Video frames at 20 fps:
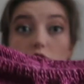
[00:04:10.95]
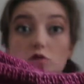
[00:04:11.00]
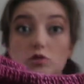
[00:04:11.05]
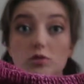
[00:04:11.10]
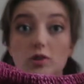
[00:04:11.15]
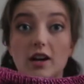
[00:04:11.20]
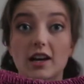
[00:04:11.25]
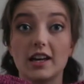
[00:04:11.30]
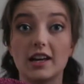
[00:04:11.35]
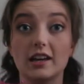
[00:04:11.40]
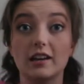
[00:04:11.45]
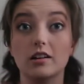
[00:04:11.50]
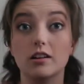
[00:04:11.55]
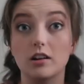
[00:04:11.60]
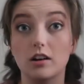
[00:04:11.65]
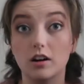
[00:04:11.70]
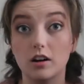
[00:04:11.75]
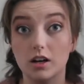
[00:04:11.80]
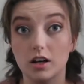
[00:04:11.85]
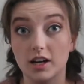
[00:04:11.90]
try it
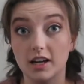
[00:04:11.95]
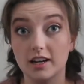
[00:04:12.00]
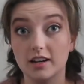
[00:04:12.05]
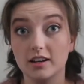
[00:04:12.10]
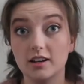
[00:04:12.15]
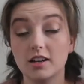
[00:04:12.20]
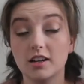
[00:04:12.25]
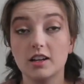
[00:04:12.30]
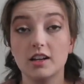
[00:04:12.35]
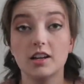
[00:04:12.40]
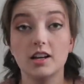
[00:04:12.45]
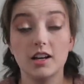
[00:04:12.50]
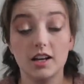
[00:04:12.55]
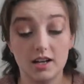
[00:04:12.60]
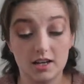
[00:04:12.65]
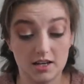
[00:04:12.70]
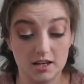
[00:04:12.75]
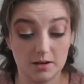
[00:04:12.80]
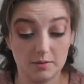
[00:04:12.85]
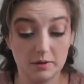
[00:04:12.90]
on.
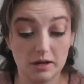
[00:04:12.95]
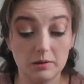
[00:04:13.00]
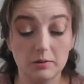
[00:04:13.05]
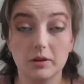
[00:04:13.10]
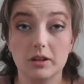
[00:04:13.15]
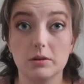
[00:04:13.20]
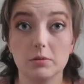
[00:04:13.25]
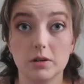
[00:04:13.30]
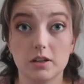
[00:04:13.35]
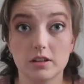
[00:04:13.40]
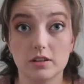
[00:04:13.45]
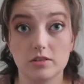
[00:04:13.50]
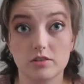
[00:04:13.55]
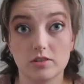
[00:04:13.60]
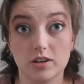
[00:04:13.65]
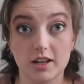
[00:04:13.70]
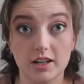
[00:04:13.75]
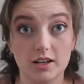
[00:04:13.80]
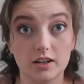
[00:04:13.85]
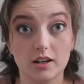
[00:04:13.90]
I really wanted to
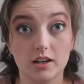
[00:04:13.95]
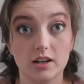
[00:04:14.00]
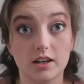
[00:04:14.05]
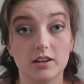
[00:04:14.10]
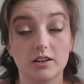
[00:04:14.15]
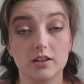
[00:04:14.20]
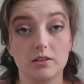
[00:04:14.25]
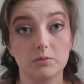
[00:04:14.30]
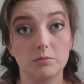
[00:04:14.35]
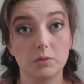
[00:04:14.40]
try it on